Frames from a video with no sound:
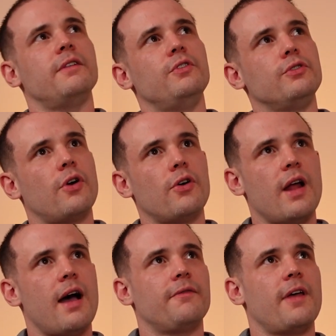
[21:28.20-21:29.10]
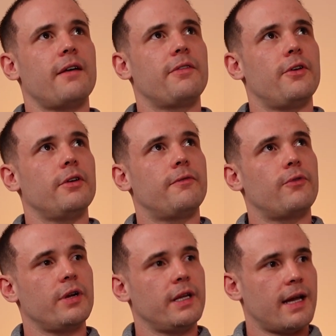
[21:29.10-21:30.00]
if you don't have that 30 to
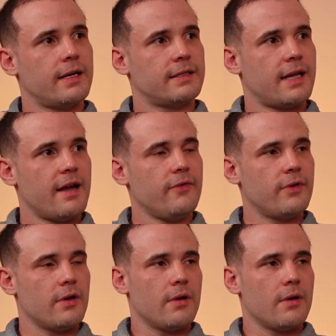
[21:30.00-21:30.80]
40K saved,